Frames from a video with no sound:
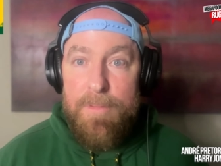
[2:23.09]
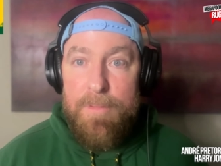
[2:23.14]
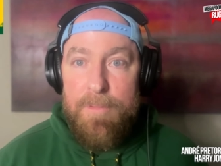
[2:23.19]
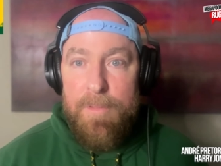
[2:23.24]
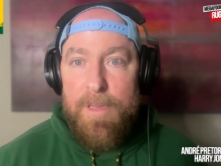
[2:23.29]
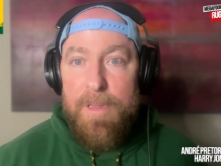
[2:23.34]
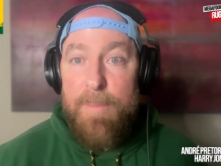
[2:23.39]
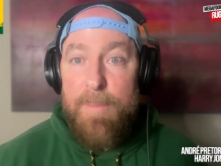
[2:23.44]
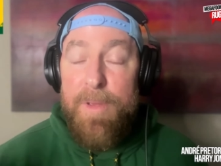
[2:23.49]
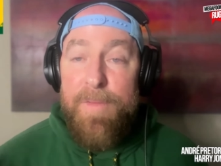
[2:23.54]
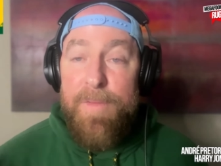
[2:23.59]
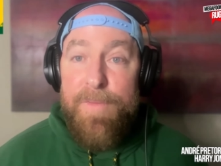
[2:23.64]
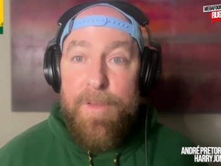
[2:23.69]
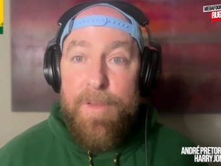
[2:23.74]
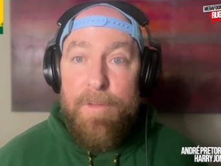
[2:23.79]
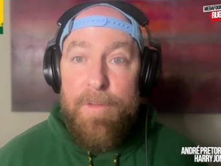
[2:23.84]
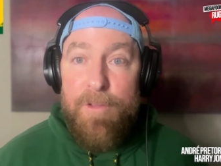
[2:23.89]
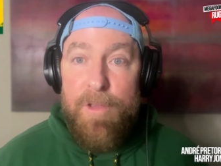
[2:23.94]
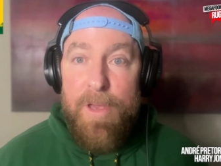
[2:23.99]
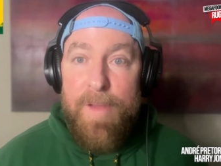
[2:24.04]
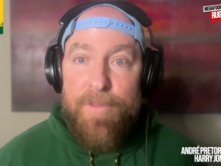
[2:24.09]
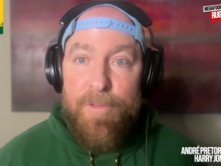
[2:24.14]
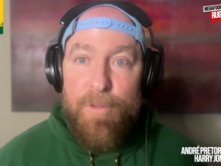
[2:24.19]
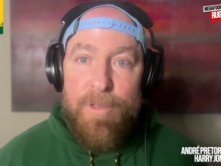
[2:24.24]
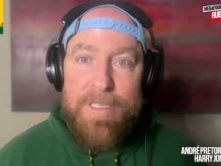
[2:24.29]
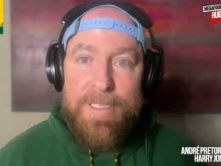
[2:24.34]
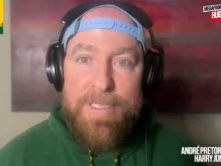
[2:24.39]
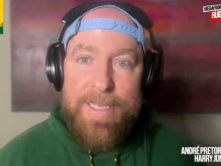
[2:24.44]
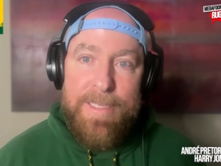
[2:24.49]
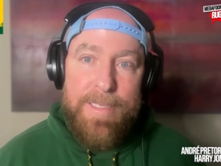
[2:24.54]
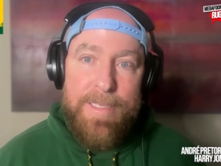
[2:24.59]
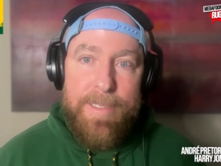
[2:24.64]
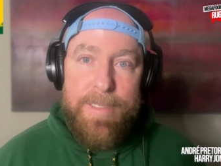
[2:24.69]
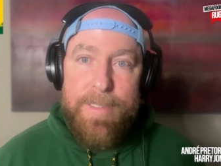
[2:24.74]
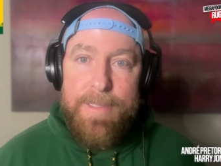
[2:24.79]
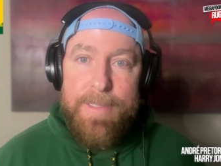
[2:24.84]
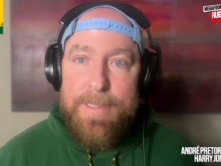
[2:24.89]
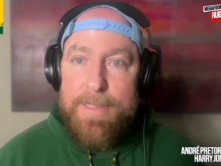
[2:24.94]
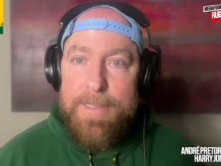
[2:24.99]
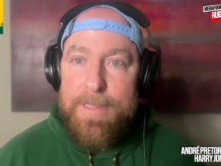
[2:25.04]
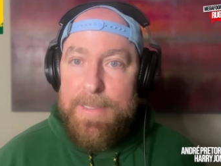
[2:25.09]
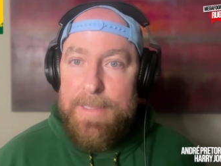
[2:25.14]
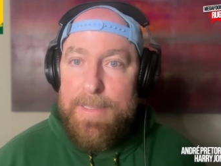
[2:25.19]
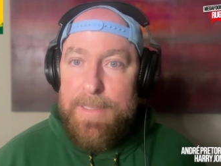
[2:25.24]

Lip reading: In the midfield, you have two centers,